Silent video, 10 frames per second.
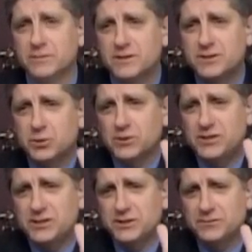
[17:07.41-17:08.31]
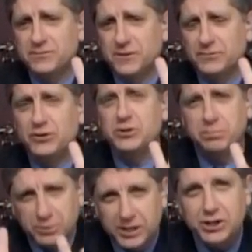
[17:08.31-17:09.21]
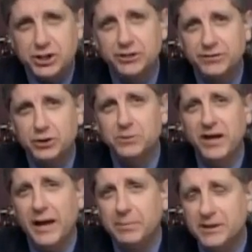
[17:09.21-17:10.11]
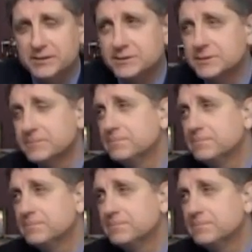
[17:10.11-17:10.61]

sources of, of the depletion of human happiness?